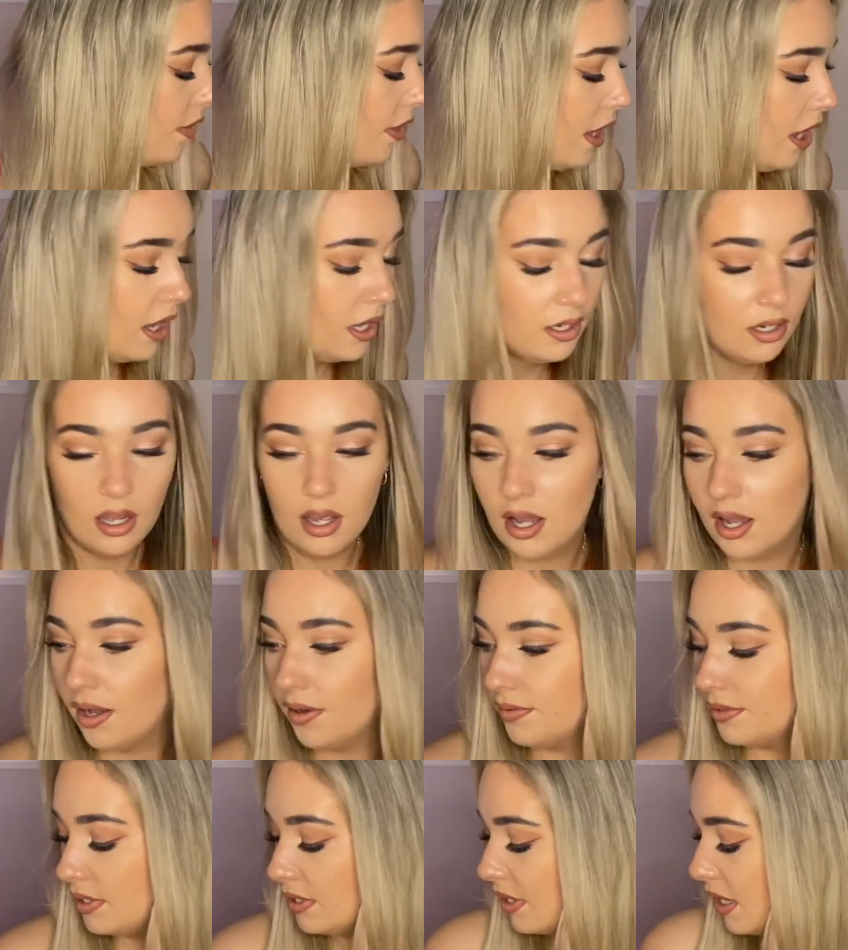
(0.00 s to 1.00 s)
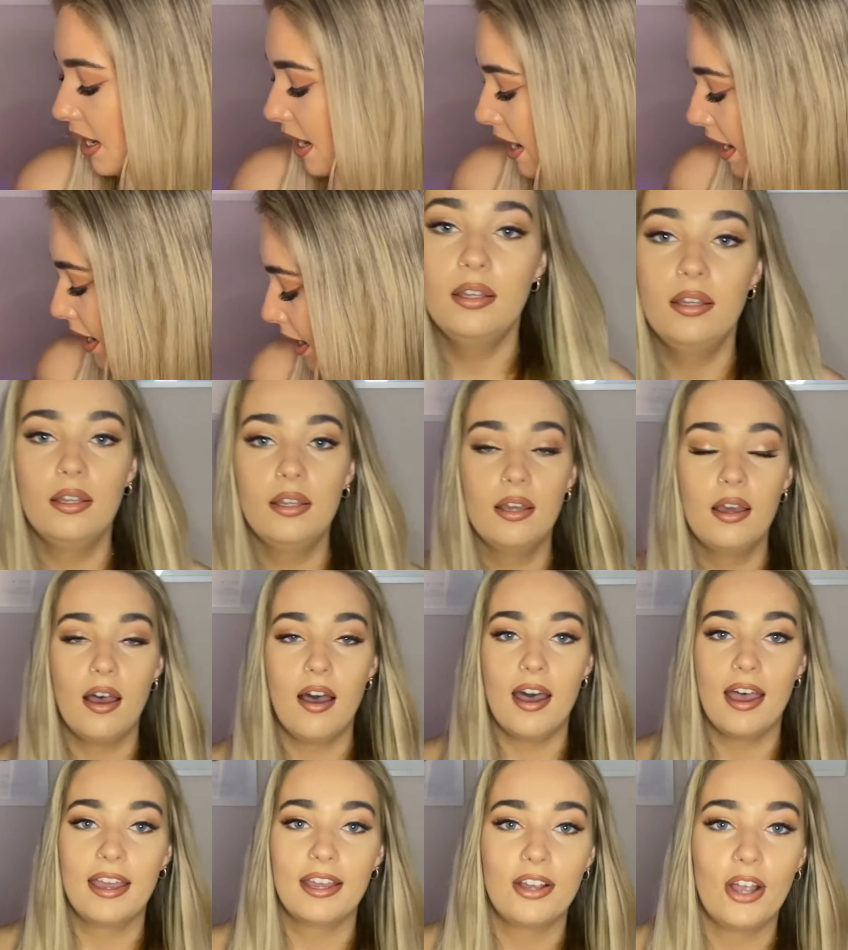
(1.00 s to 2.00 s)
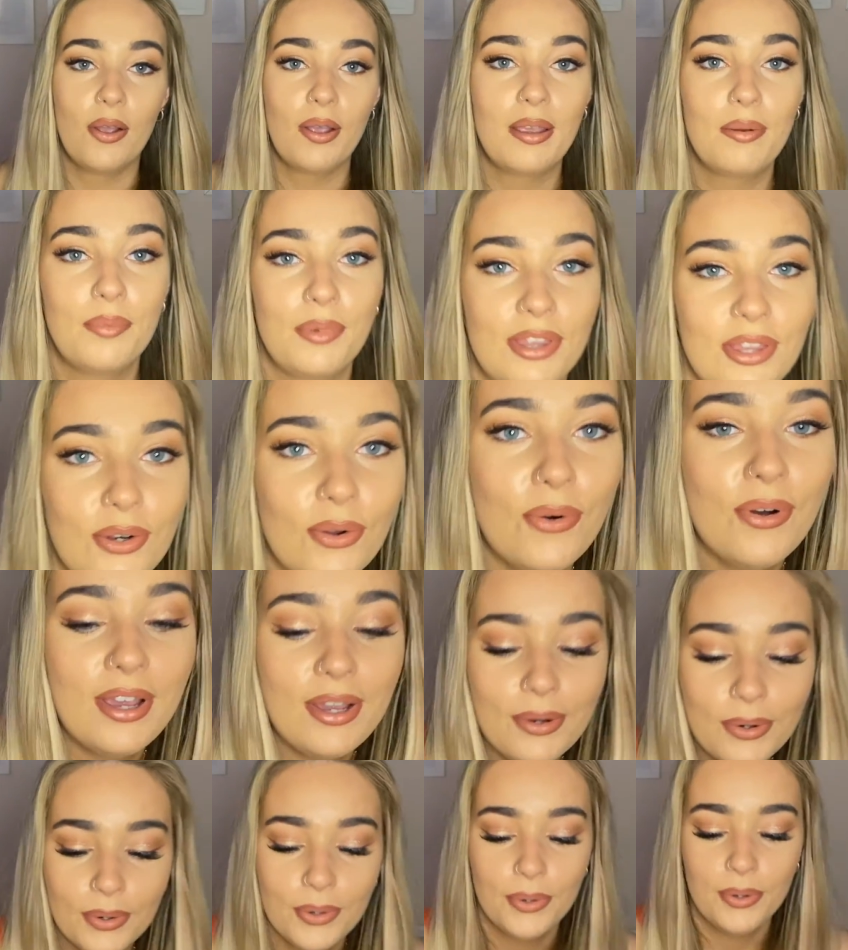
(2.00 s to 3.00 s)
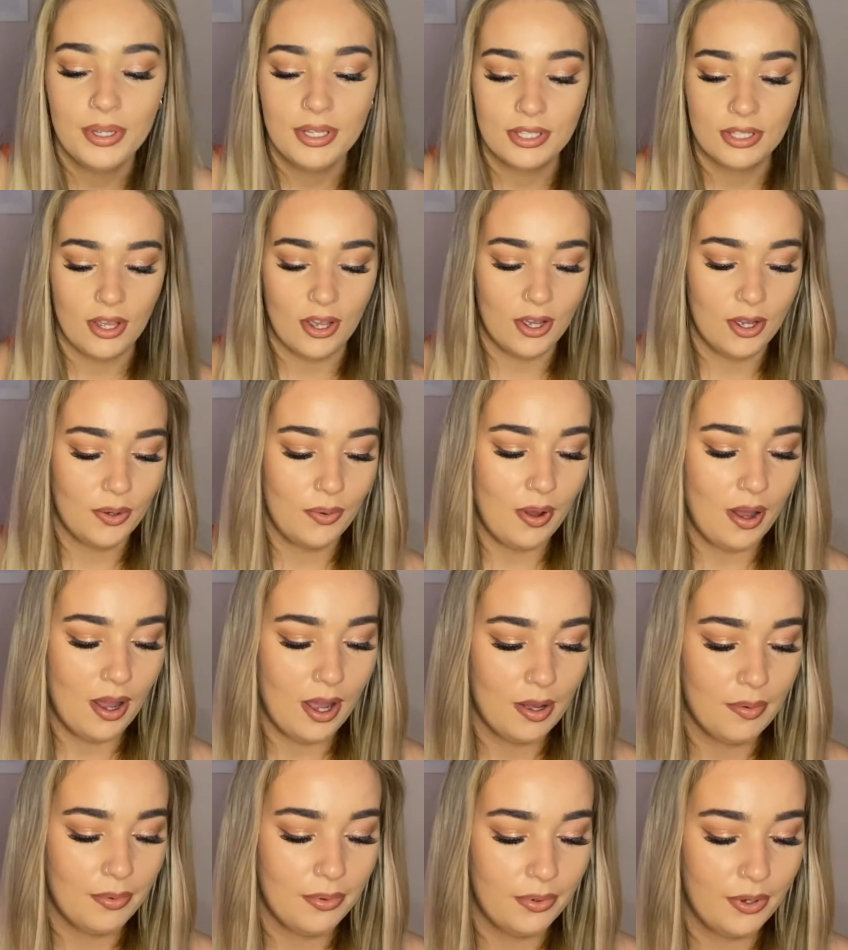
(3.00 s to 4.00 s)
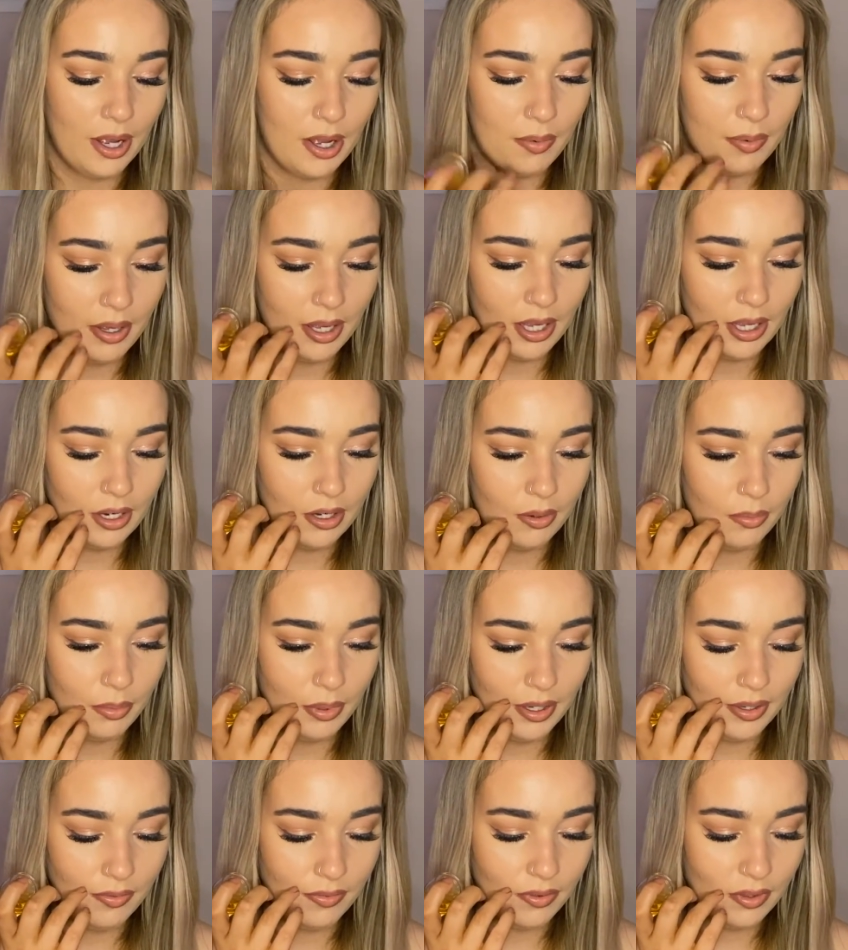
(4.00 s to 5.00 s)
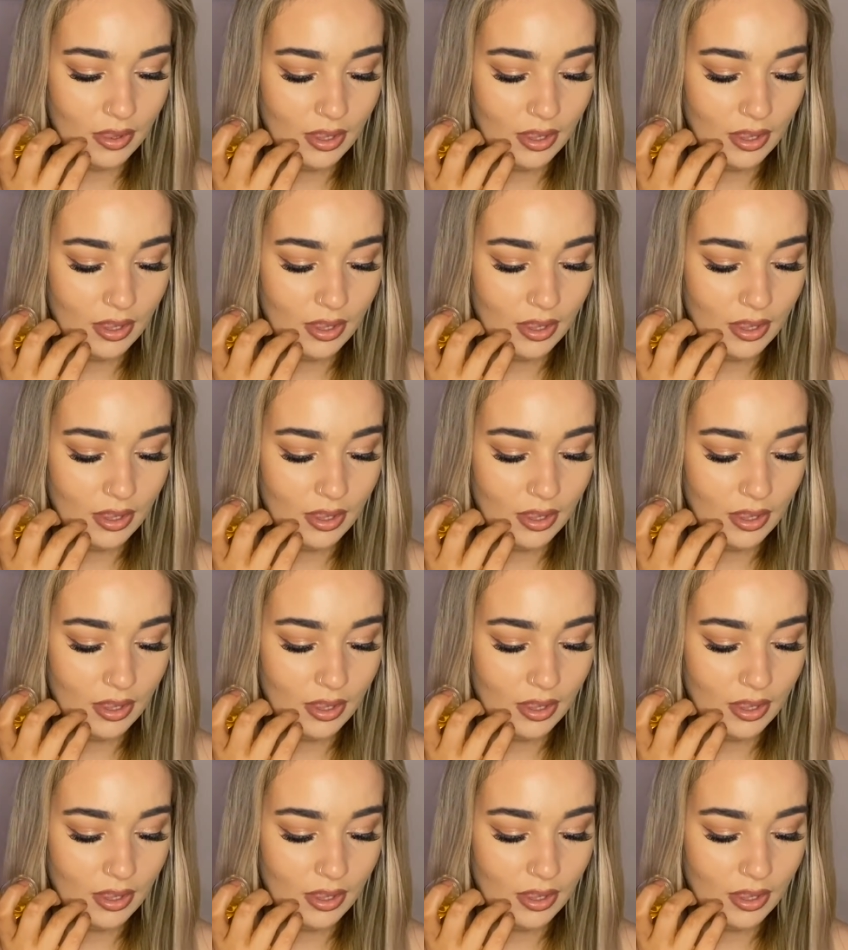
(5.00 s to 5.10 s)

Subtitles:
Then after that I go in with an oil, so I will go in with